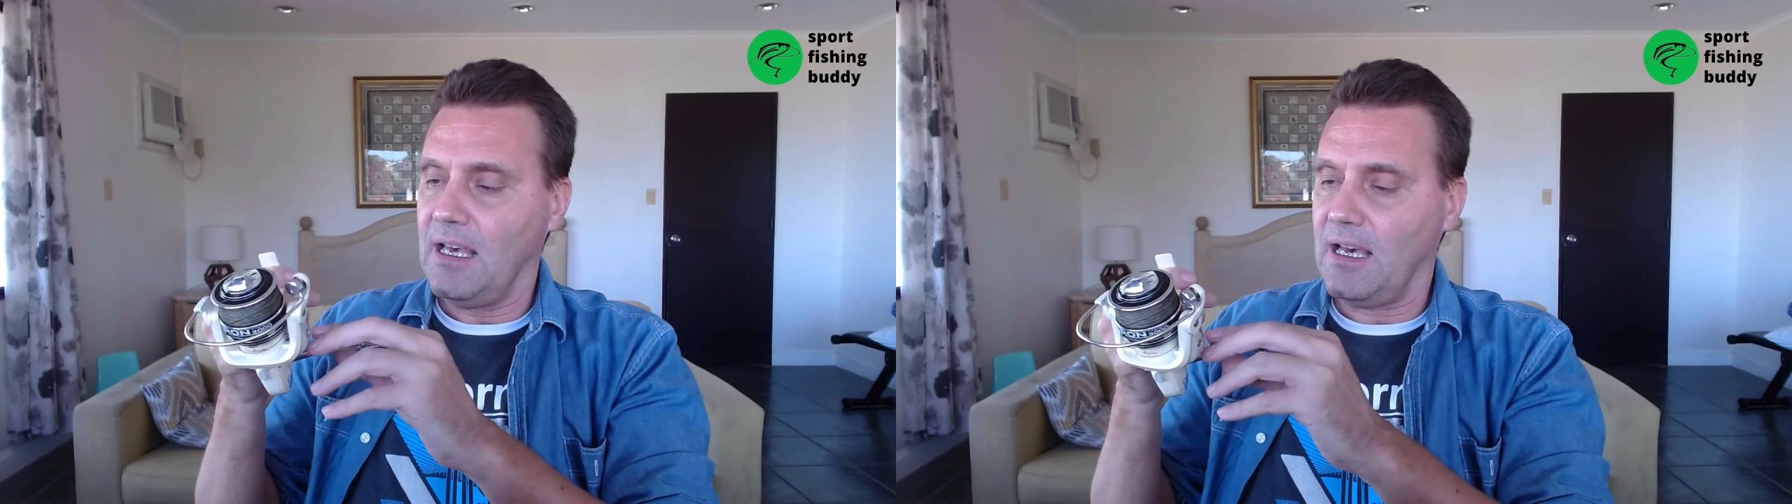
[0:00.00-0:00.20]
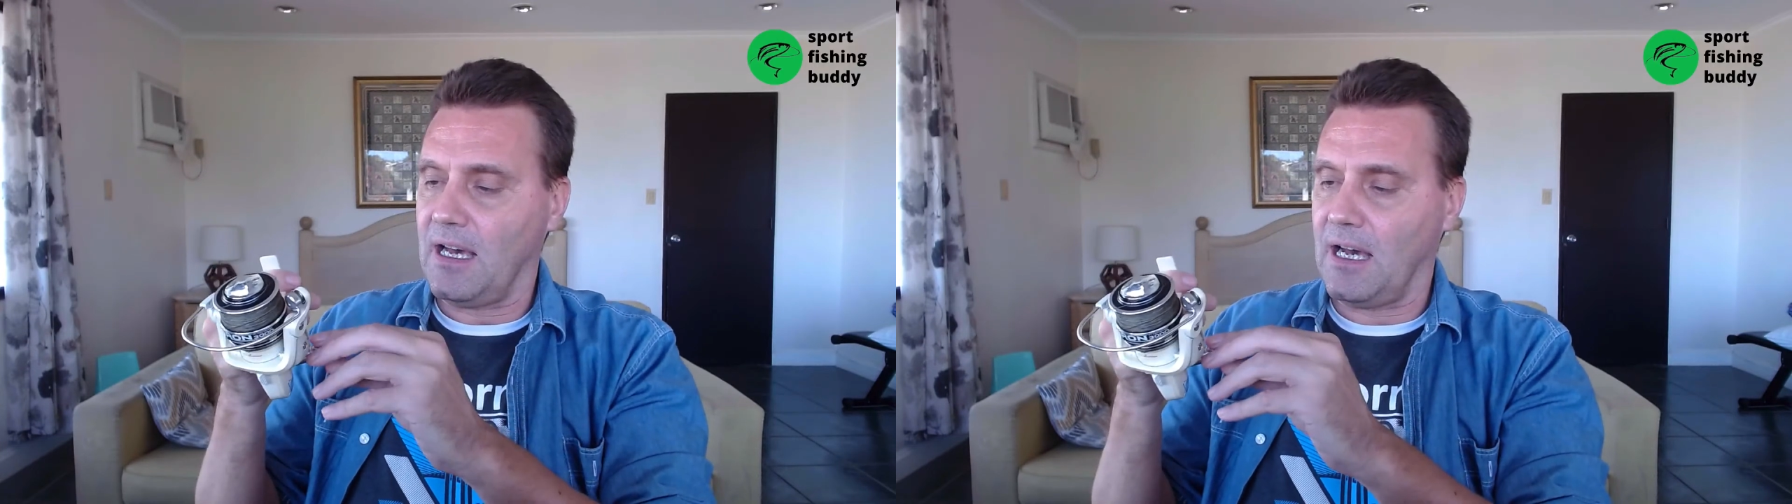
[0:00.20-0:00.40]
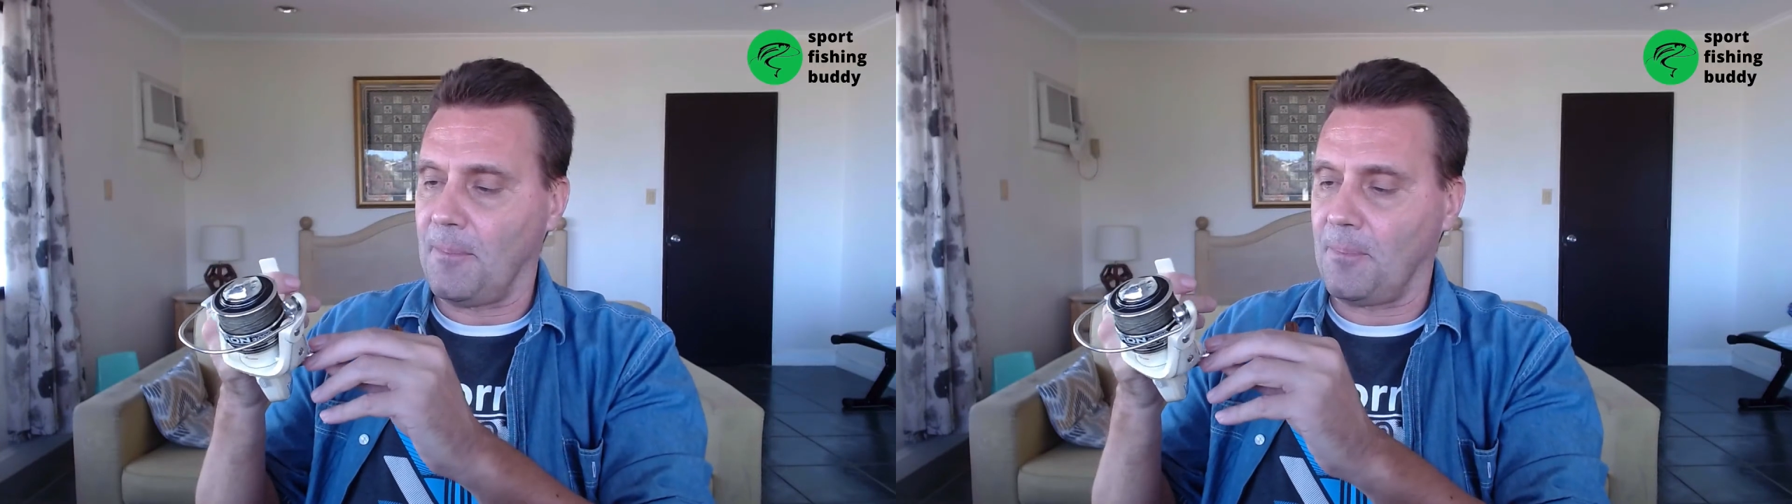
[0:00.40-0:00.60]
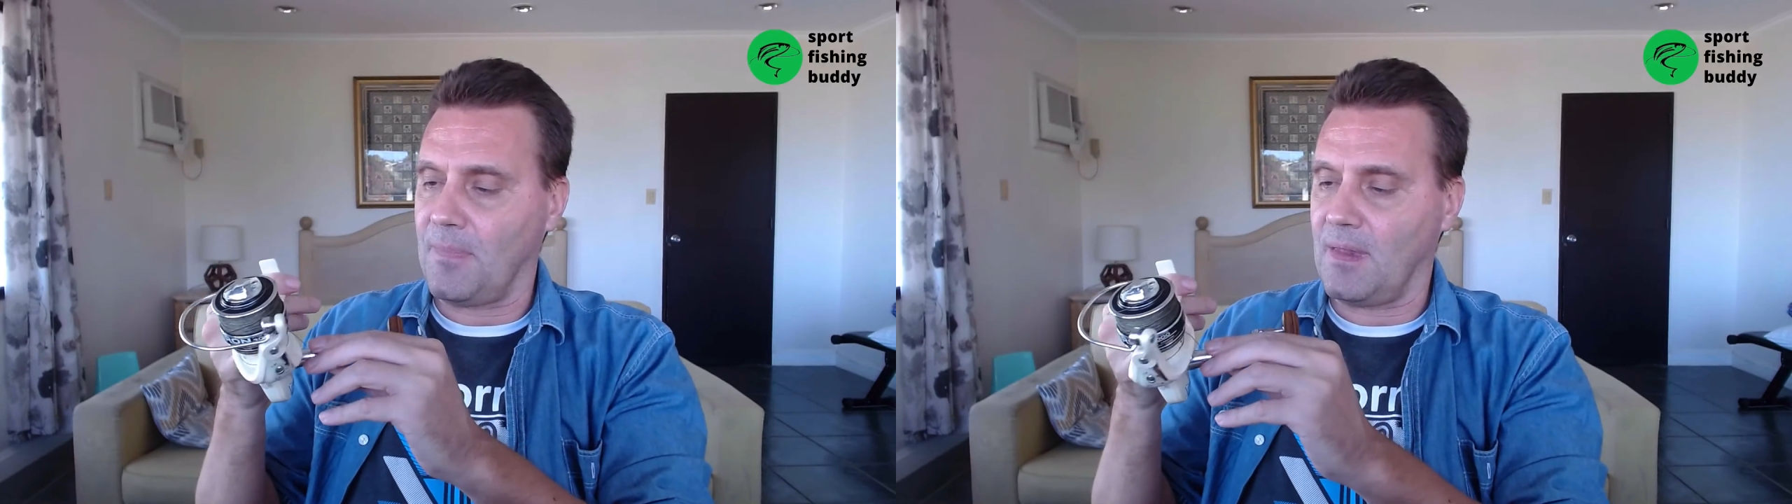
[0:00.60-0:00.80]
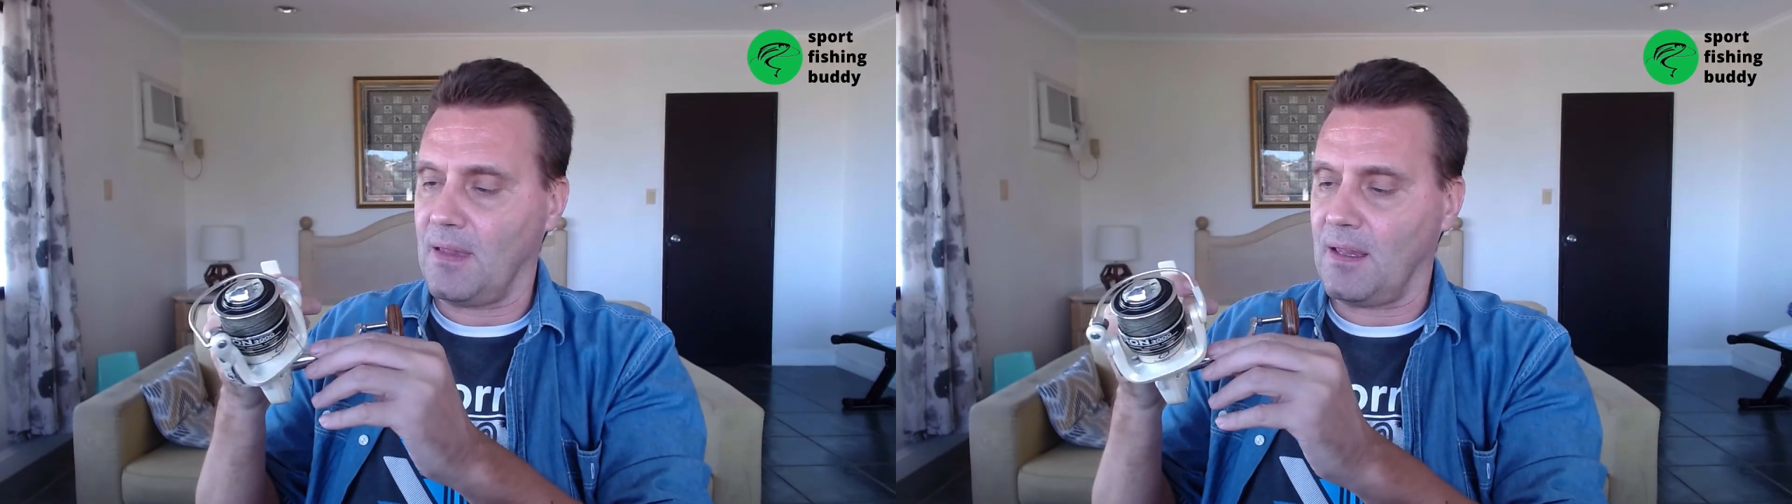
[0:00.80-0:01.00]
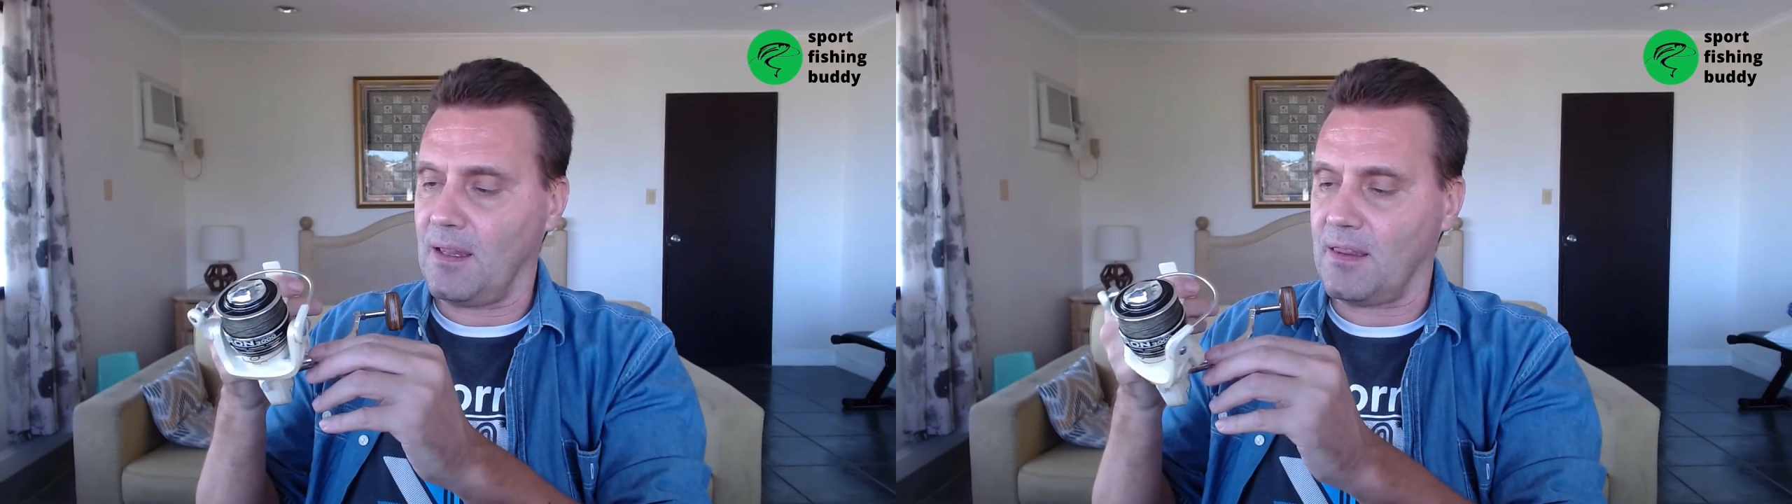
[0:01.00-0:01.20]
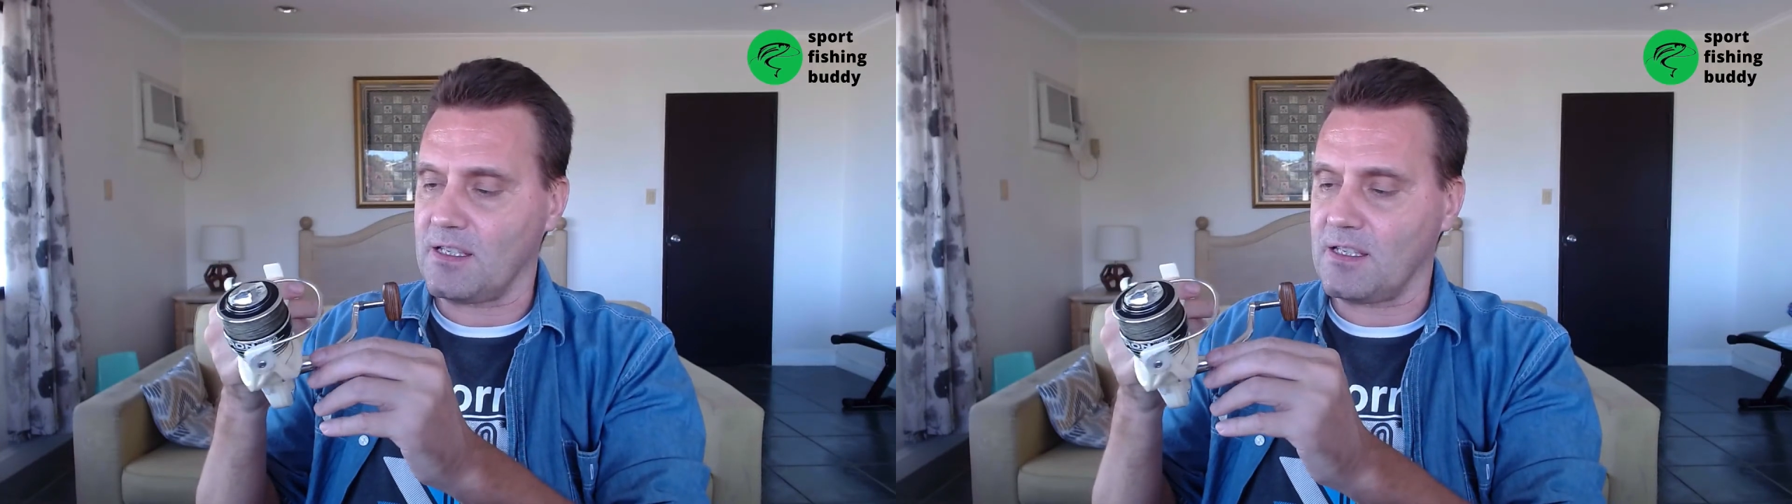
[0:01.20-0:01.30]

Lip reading: the